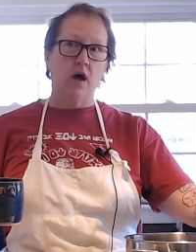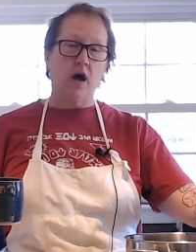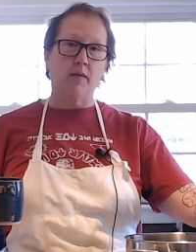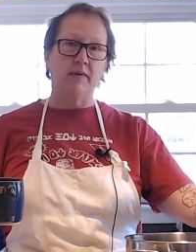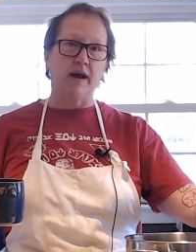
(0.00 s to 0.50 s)

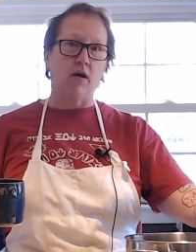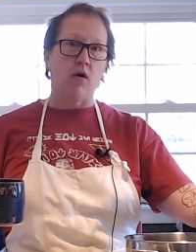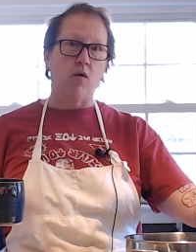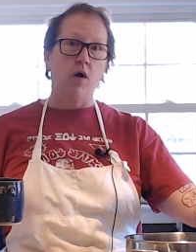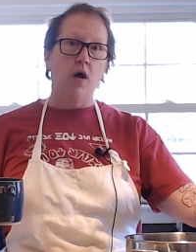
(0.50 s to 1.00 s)

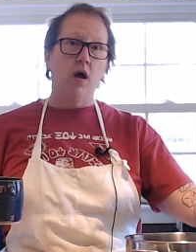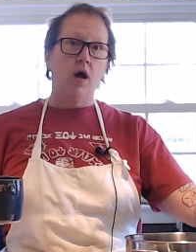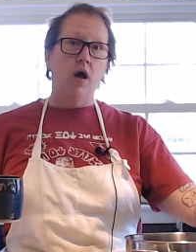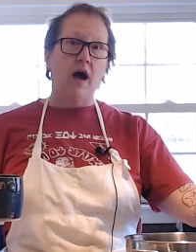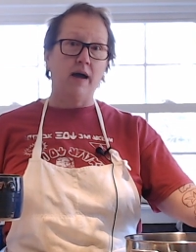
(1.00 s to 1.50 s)
habanero
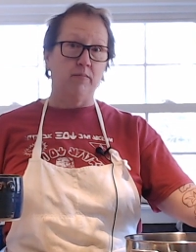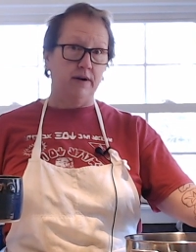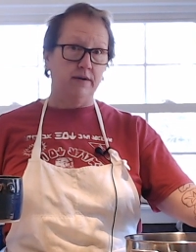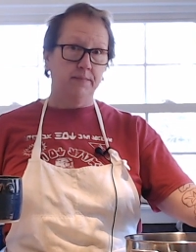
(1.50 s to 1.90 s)
hybrid.